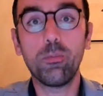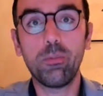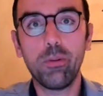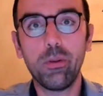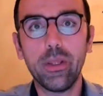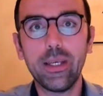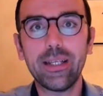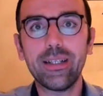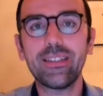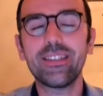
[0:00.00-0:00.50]

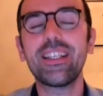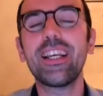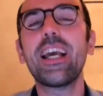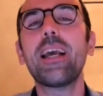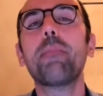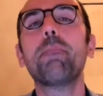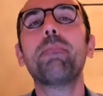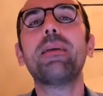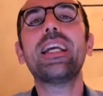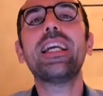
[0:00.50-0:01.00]
players,
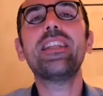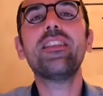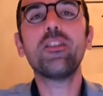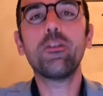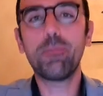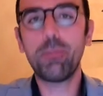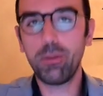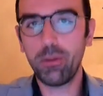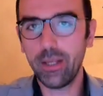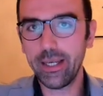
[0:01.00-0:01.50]
beginner
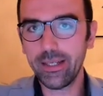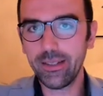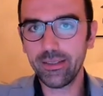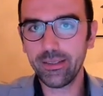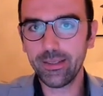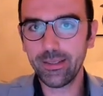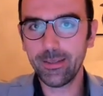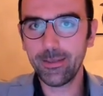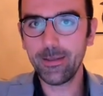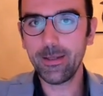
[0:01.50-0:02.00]

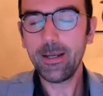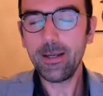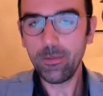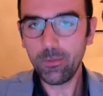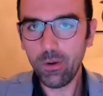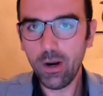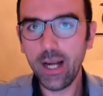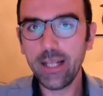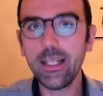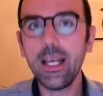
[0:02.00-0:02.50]
players,
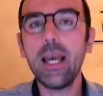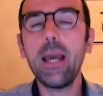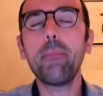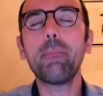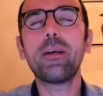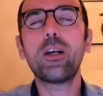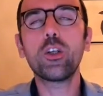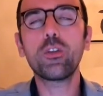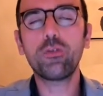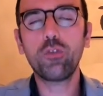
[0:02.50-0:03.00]
right?
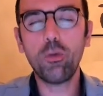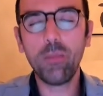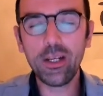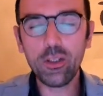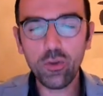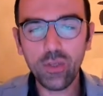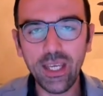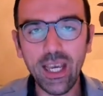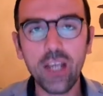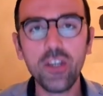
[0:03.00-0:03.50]
Because from
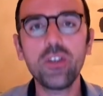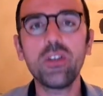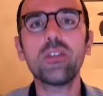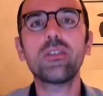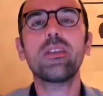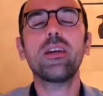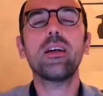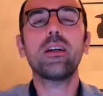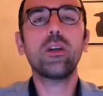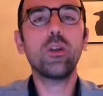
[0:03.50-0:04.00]
educational
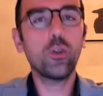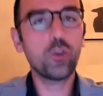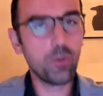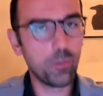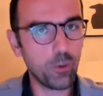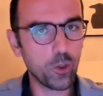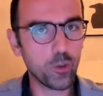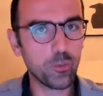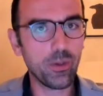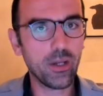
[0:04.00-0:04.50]
psychology
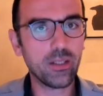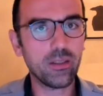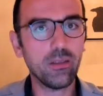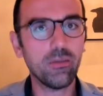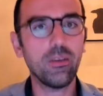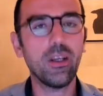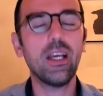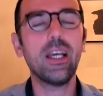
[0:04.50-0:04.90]
perspective,